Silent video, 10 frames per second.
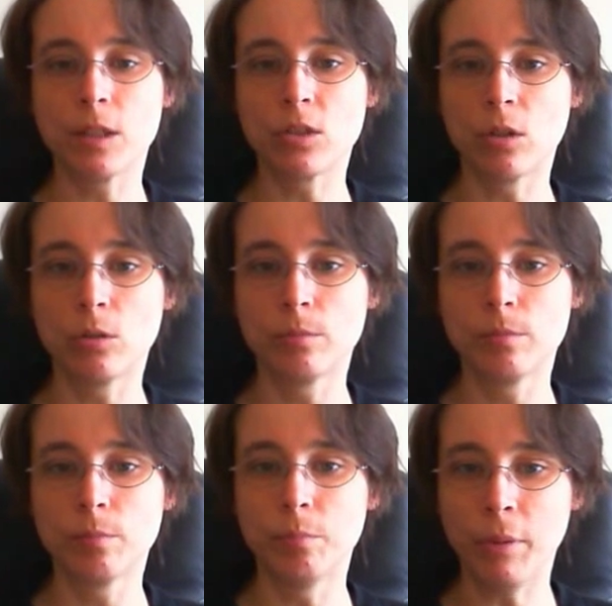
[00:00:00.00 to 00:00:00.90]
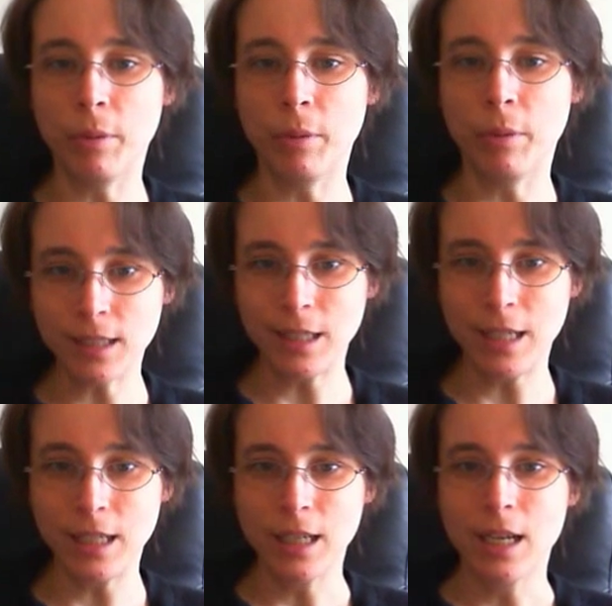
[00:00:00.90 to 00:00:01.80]
So
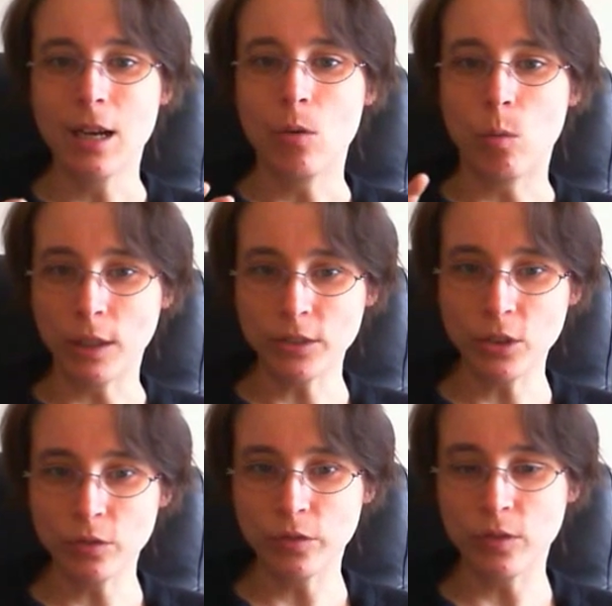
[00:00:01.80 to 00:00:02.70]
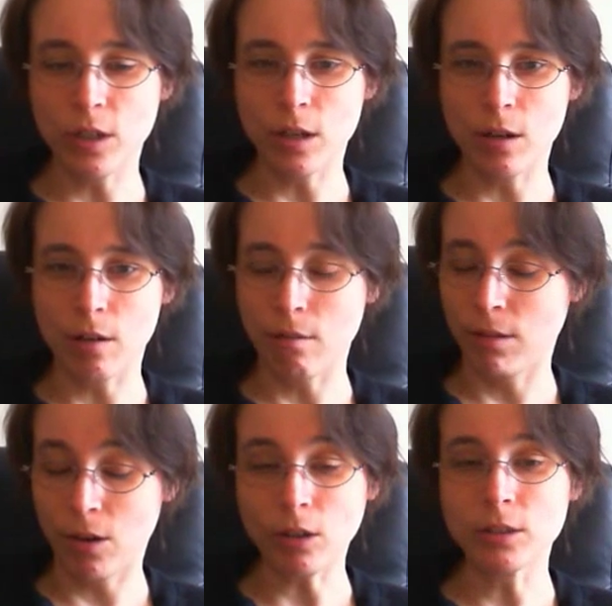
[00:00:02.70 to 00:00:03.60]
basically, once you've
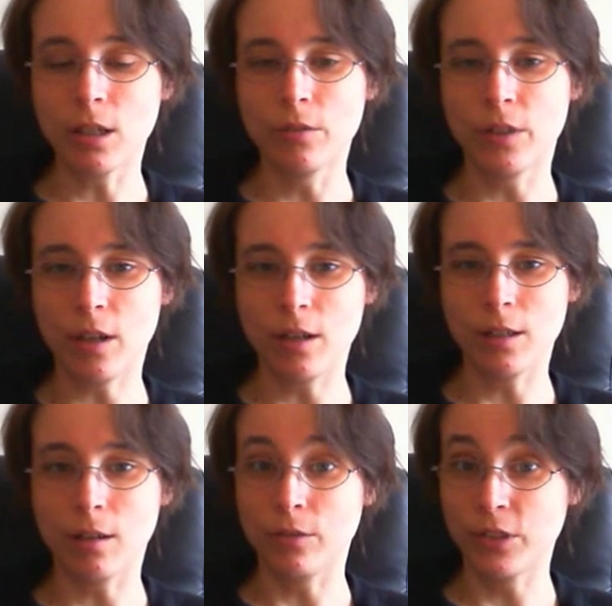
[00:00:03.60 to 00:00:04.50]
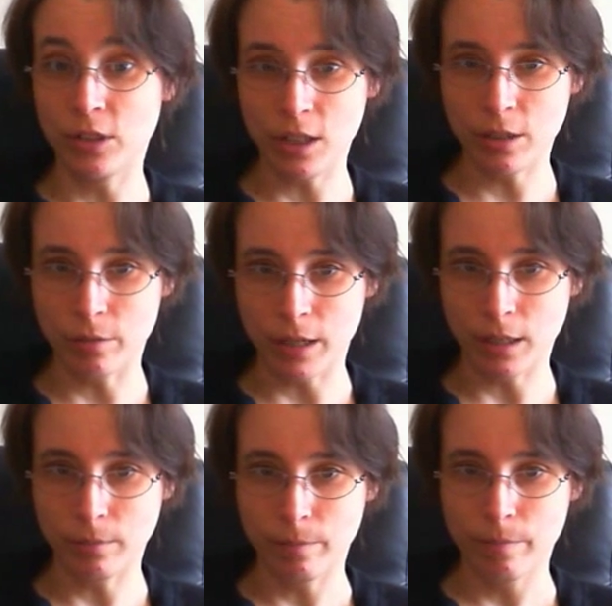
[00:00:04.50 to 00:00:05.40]
gotten over the hurdle of
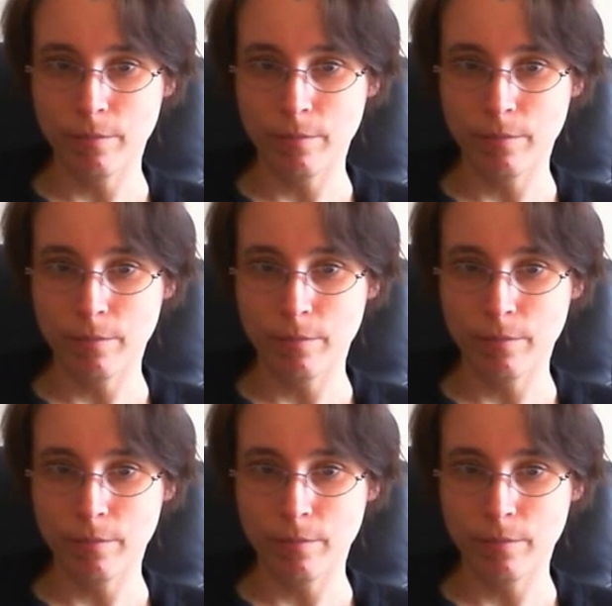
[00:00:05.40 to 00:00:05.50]
stickering,